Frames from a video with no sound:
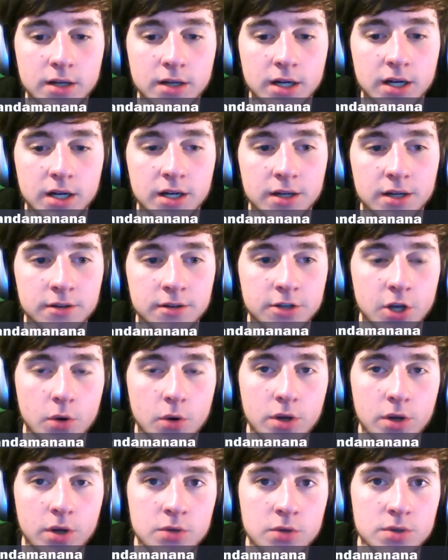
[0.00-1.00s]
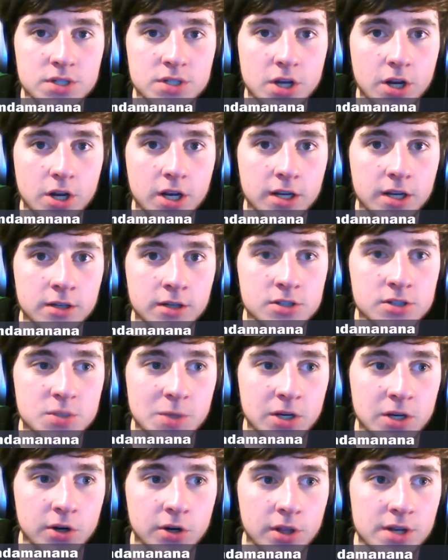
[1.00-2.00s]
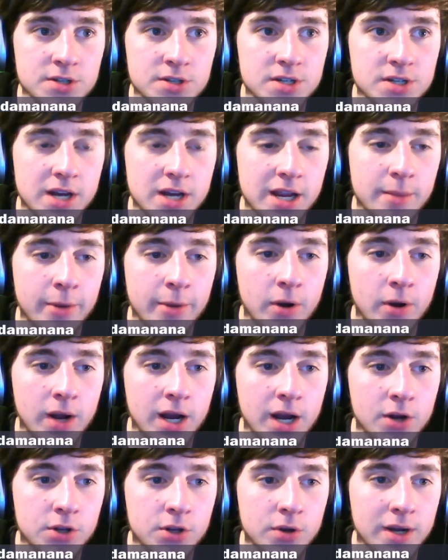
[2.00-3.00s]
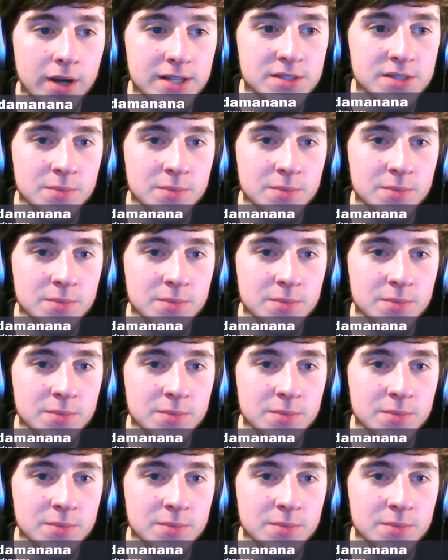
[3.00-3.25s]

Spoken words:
Noah, you were talking to me earlier today about how you had